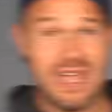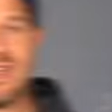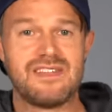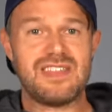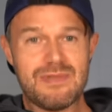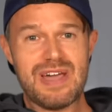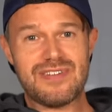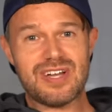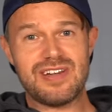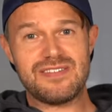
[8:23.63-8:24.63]
So there we have it,
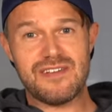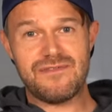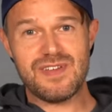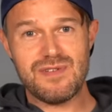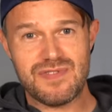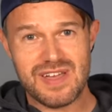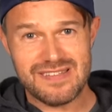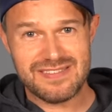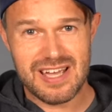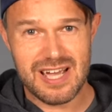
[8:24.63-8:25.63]
guys. A few
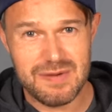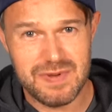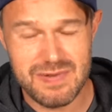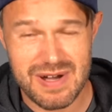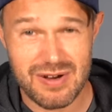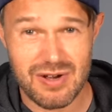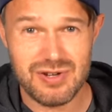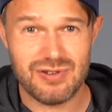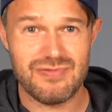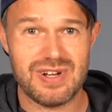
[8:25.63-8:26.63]
things to help you out on
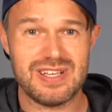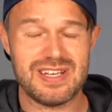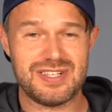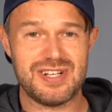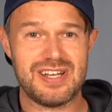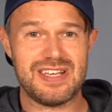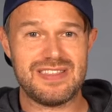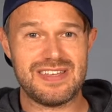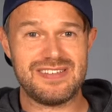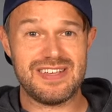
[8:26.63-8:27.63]
your running journey
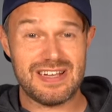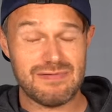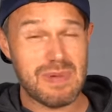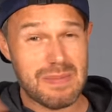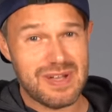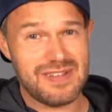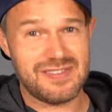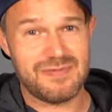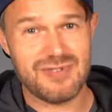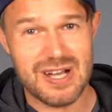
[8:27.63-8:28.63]
this year. Remember,
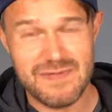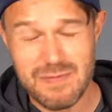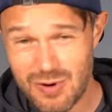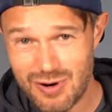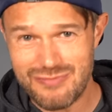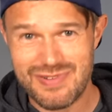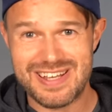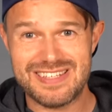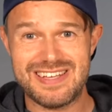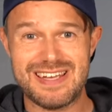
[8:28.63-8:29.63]
subscribe for more
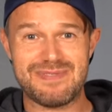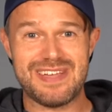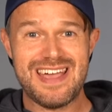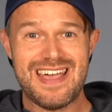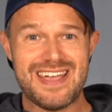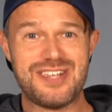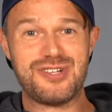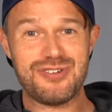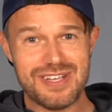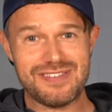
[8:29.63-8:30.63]
running tips.
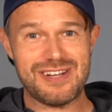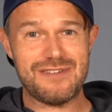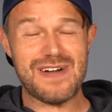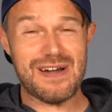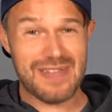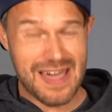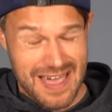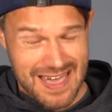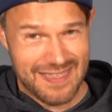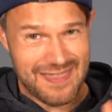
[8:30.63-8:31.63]
Enjoy yourself out there.
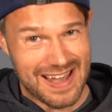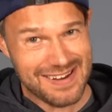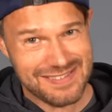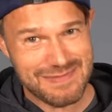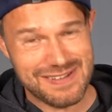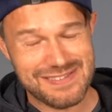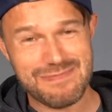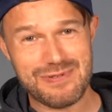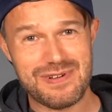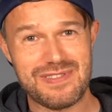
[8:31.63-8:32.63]
That is the most
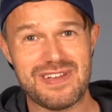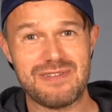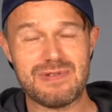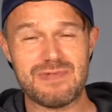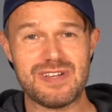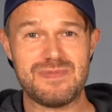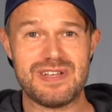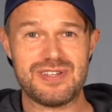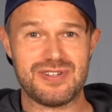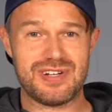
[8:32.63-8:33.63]
important thing. We want to be
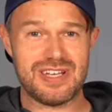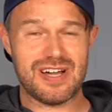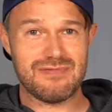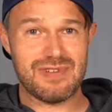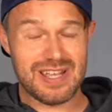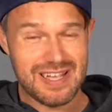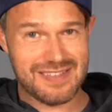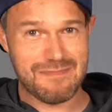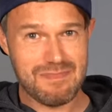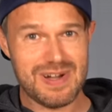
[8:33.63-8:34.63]
enjoying our running
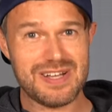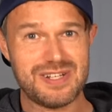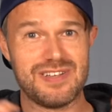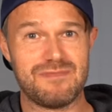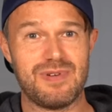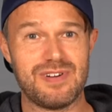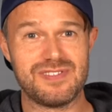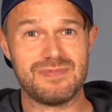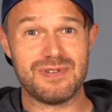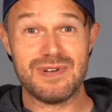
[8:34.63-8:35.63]
as much as
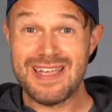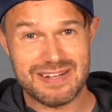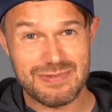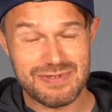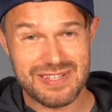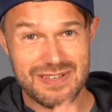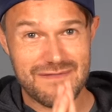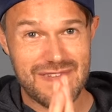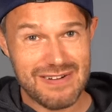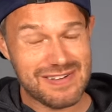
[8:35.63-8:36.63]
possible, and we'll see you
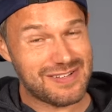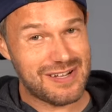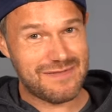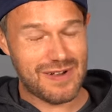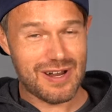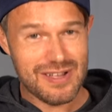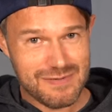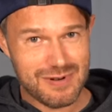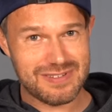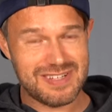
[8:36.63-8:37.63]
very soon for loads
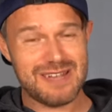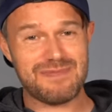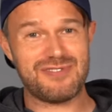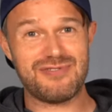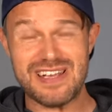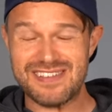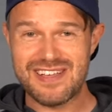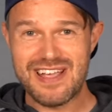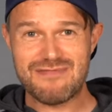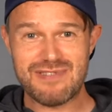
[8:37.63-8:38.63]
more tips, tricks,
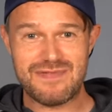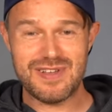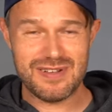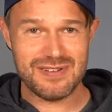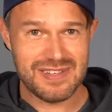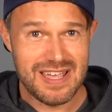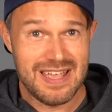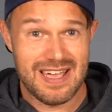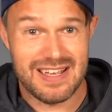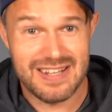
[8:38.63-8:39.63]
reviews,
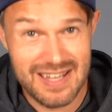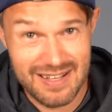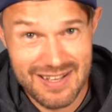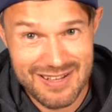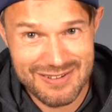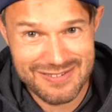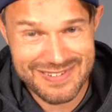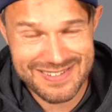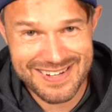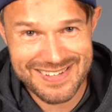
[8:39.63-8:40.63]
and yeah, lots of
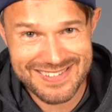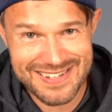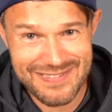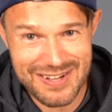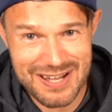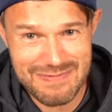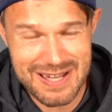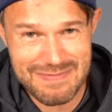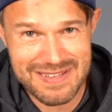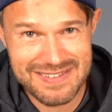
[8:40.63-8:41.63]
exciting stuff coming
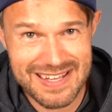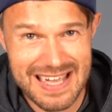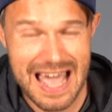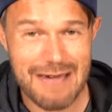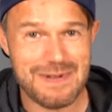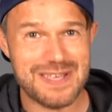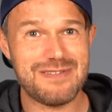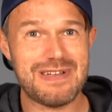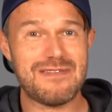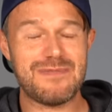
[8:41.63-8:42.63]
up this year. Happy New
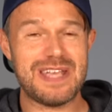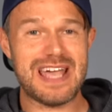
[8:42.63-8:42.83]
Year, everybody.